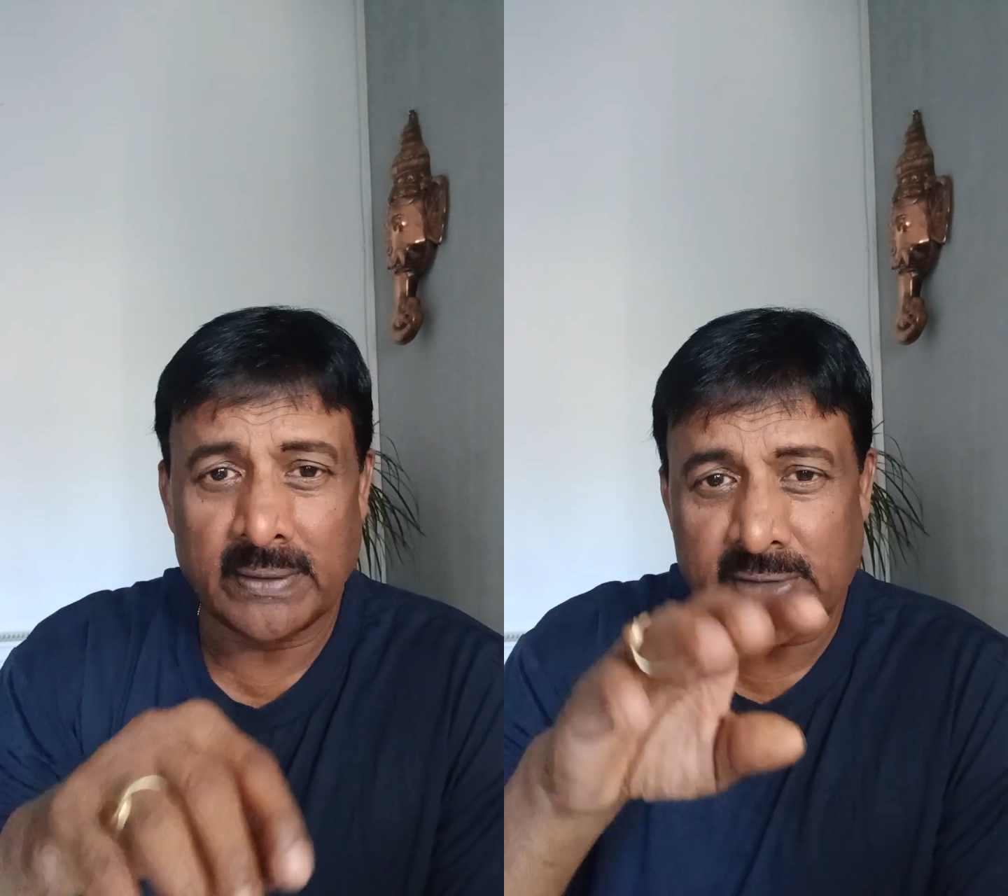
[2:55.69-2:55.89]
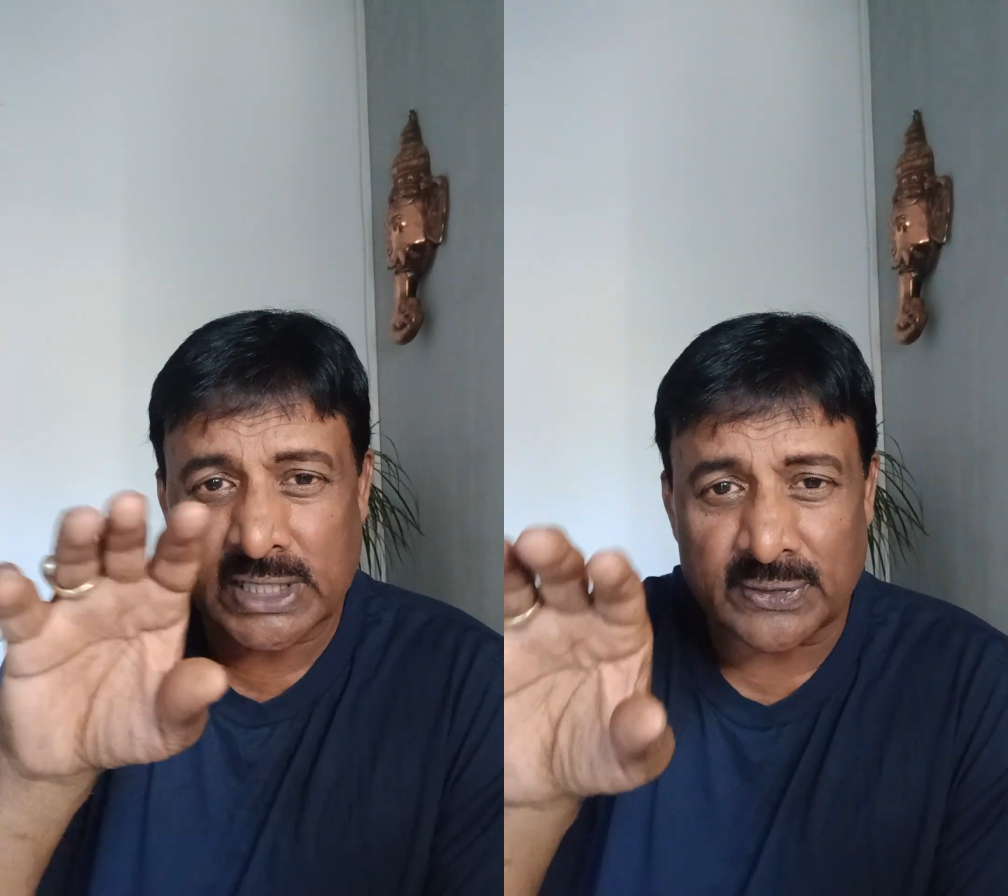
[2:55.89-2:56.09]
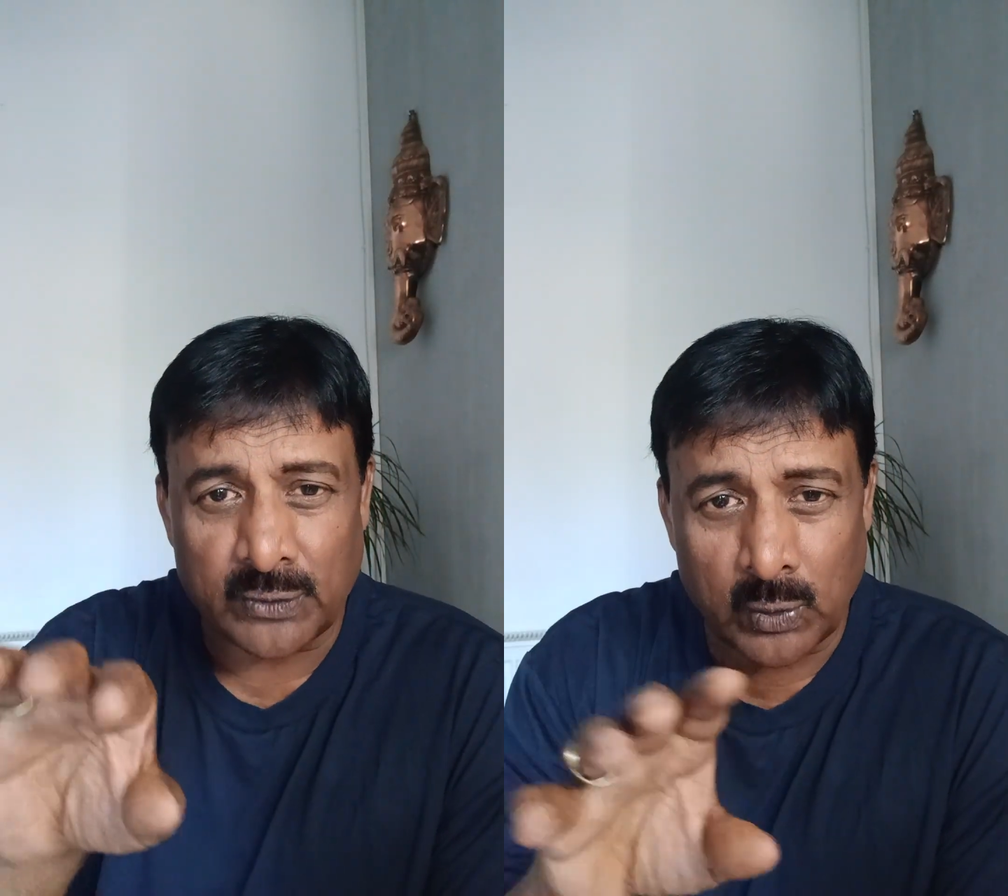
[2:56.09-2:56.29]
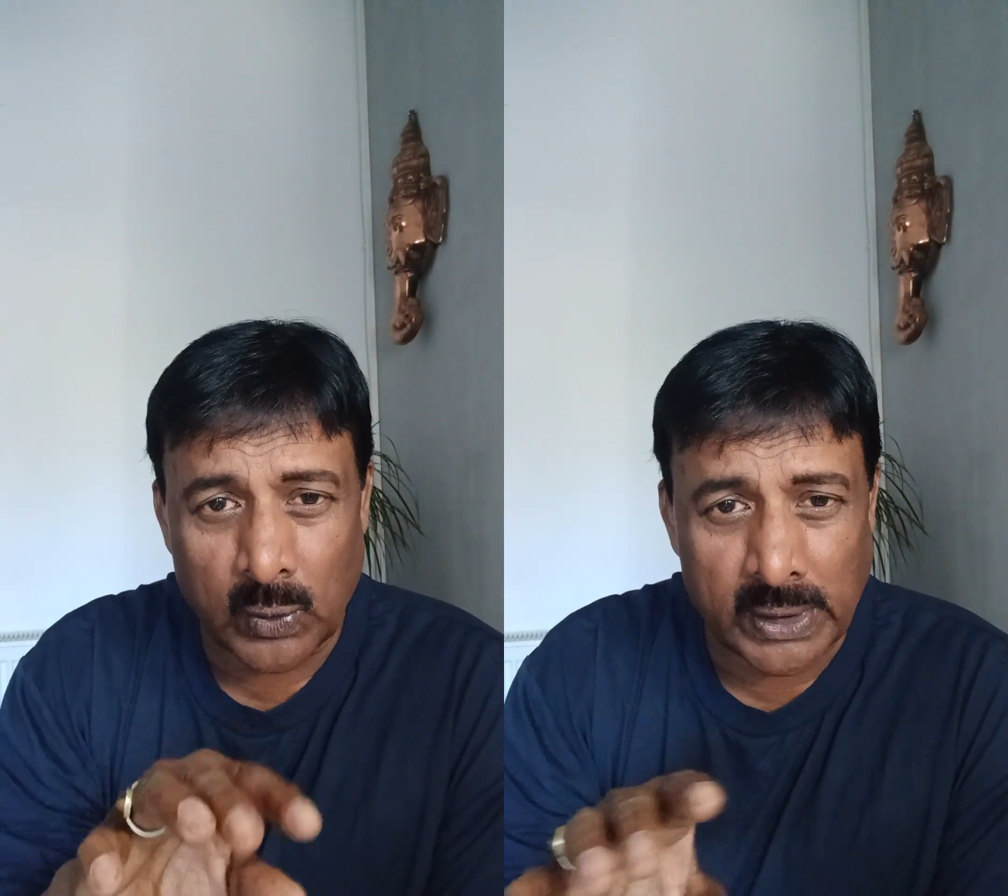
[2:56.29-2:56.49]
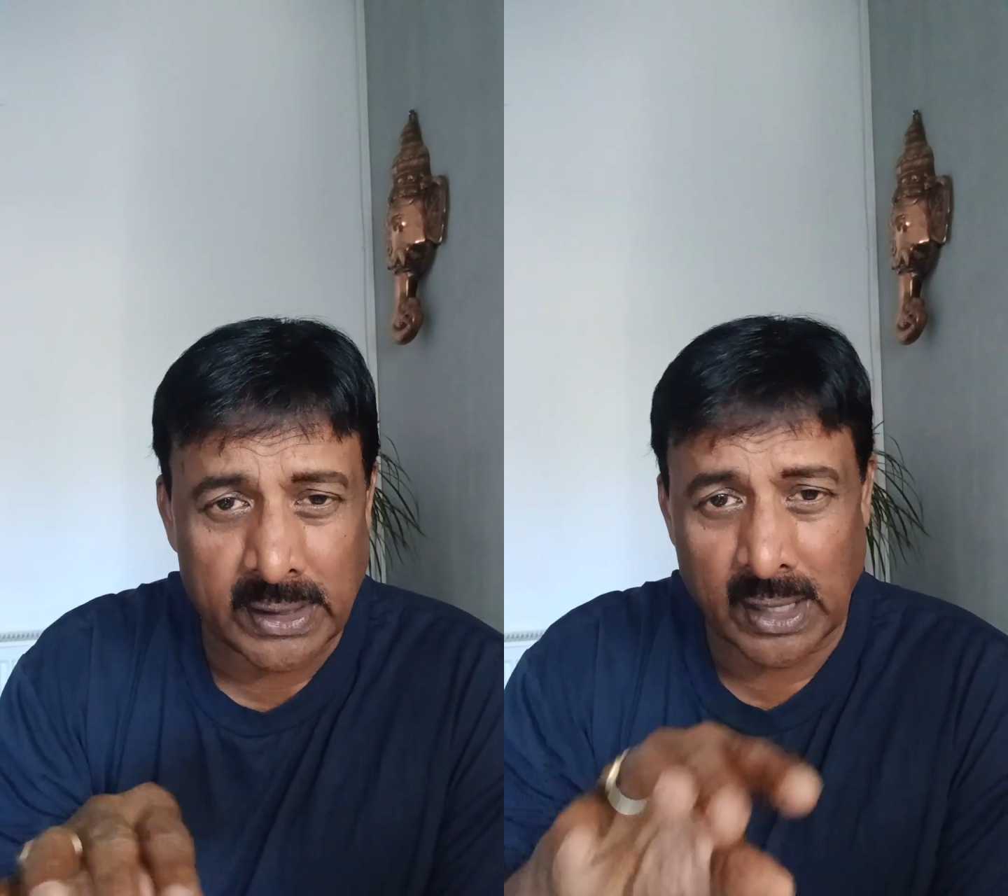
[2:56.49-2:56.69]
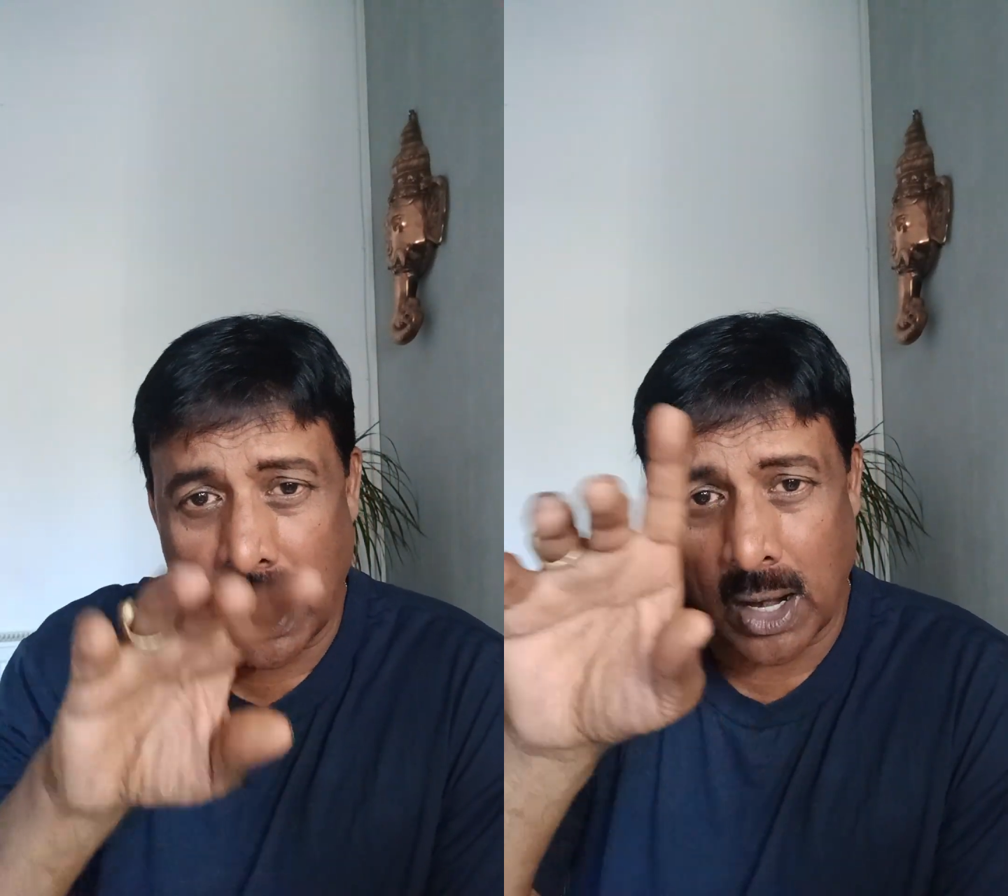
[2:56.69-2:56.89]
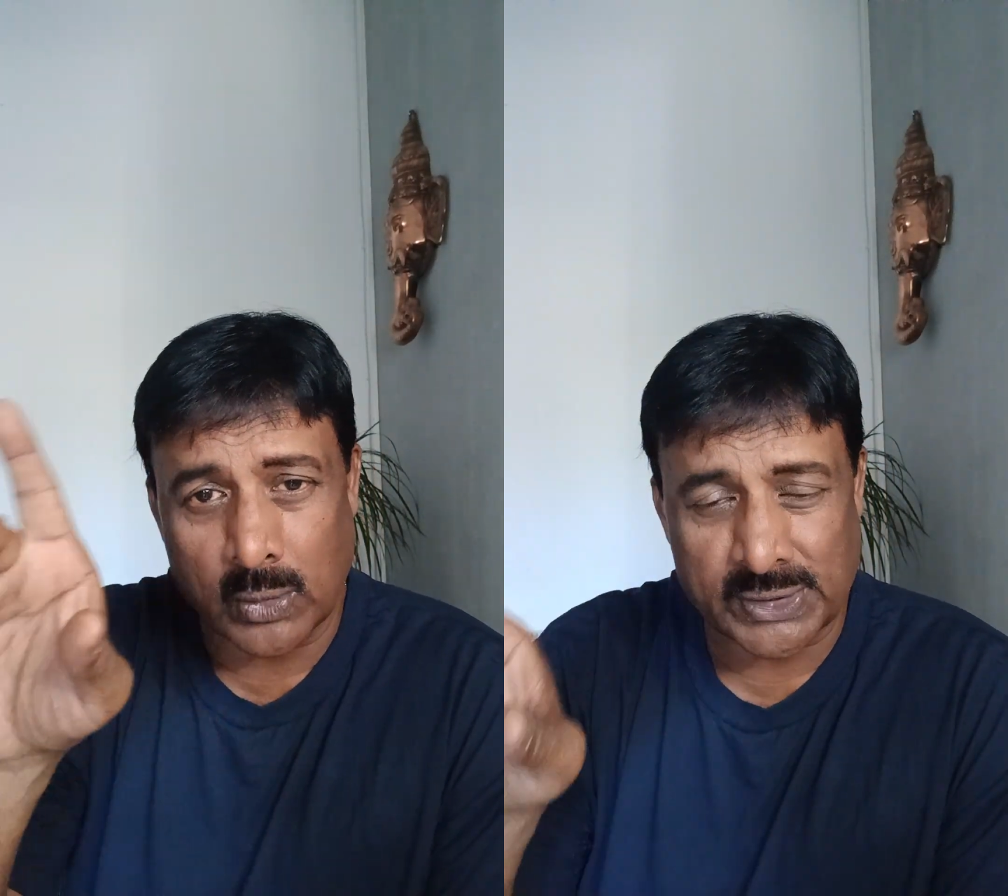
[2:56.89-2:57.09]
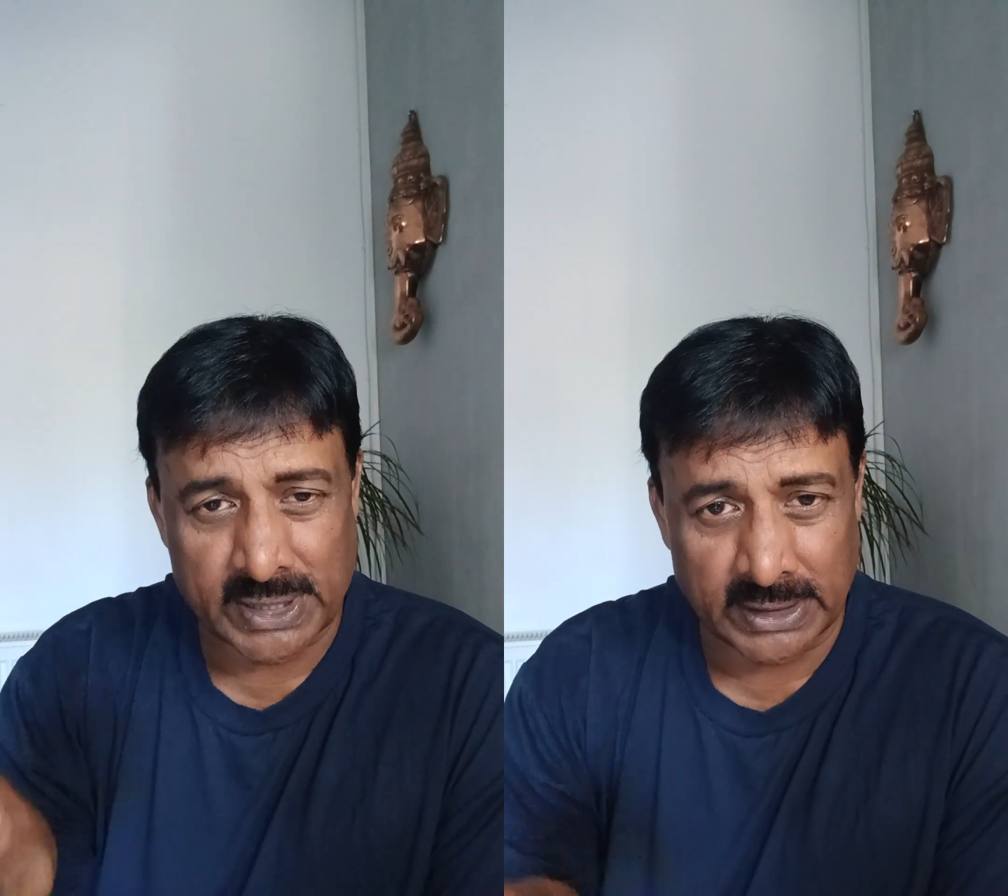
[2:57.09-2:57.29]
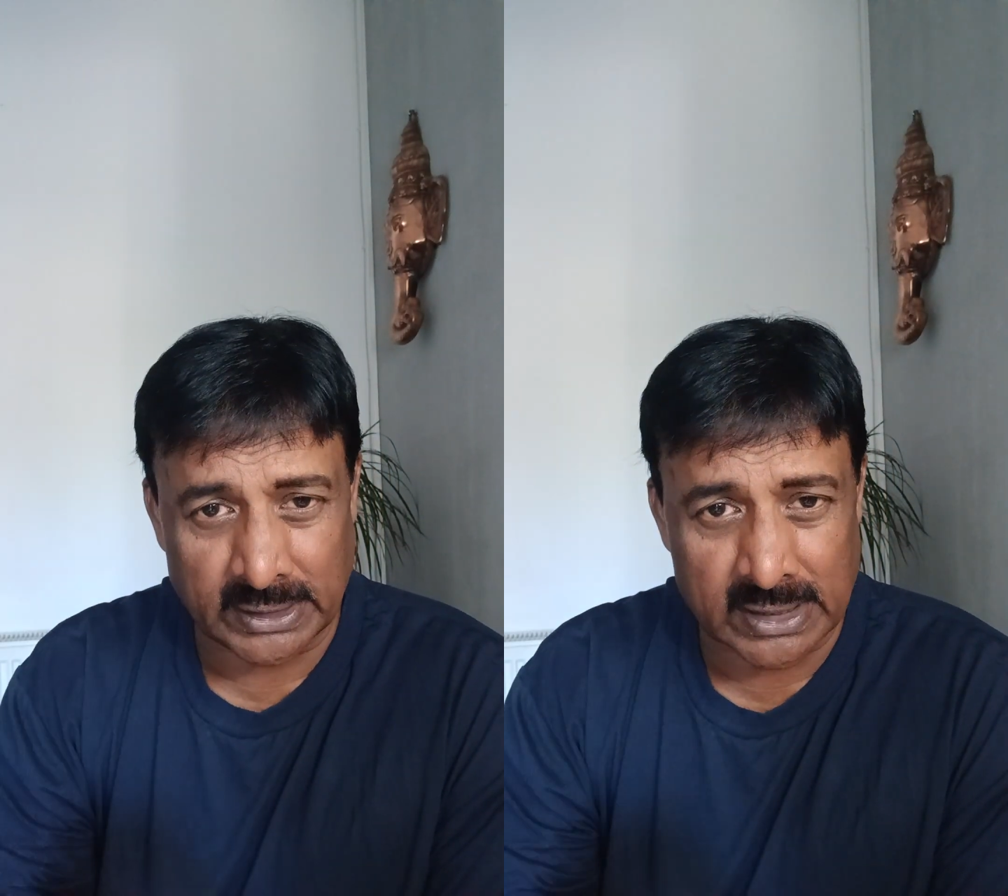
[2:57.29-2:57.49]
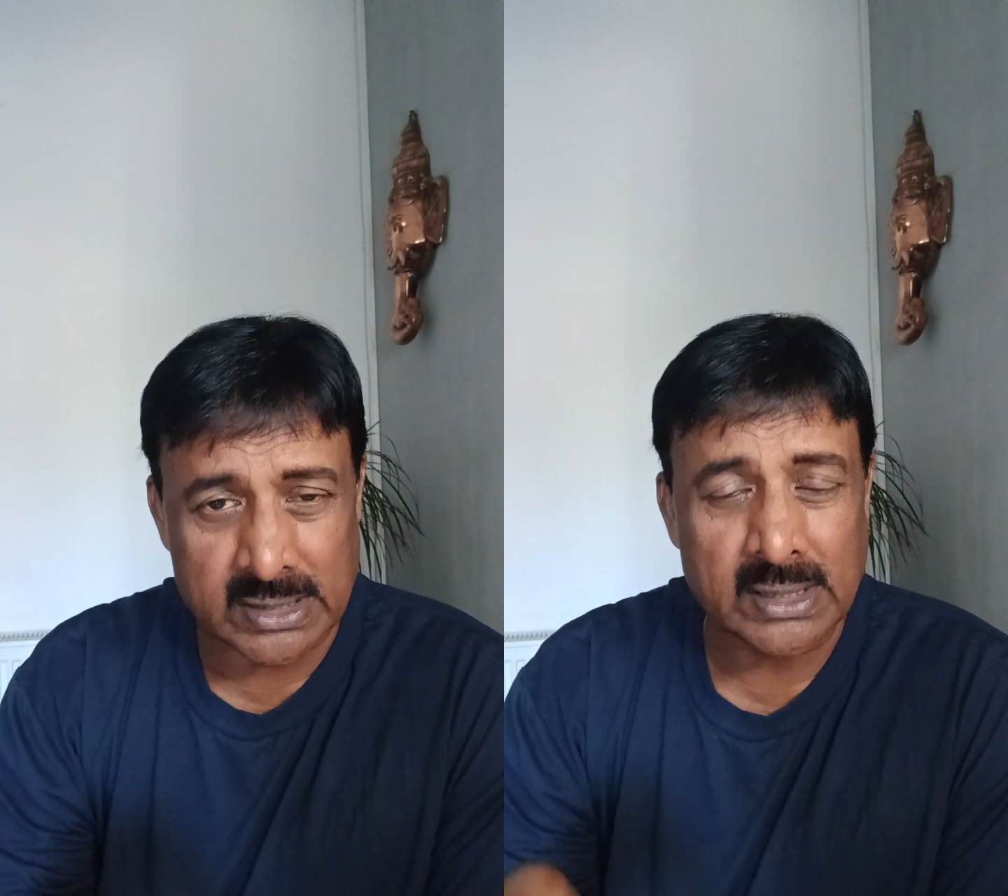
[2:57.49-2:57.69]
which is flowing outside
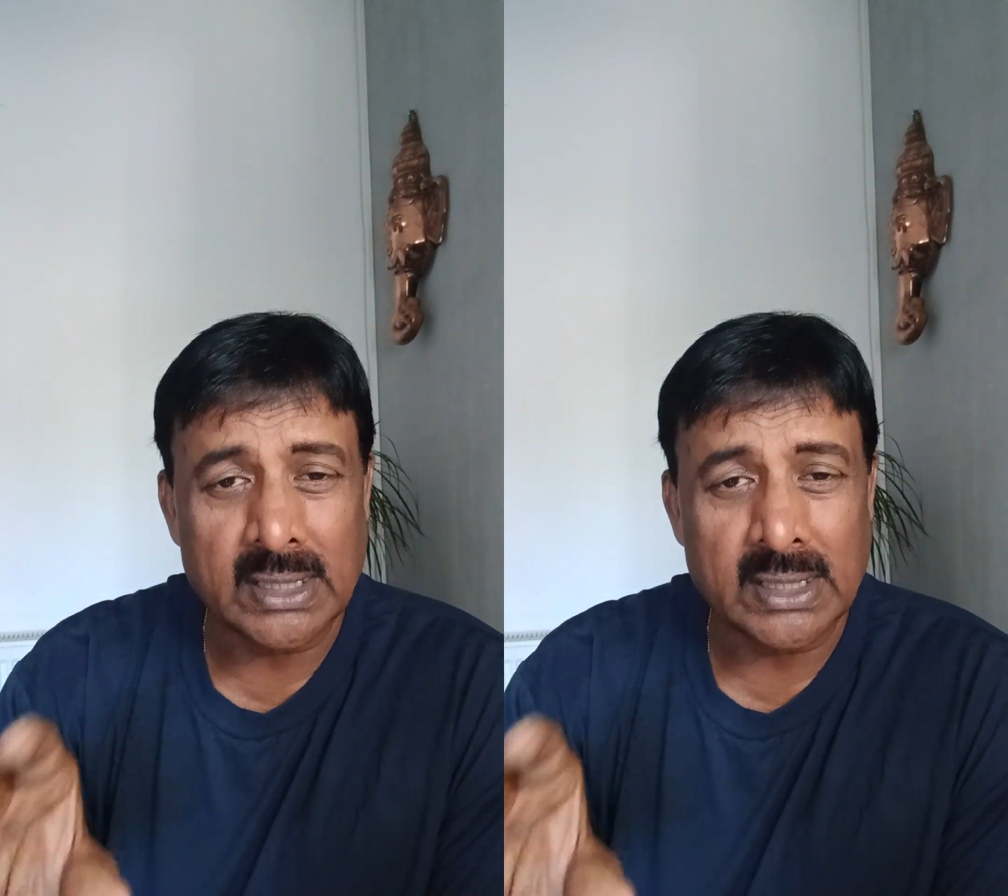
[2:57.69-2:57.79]
that,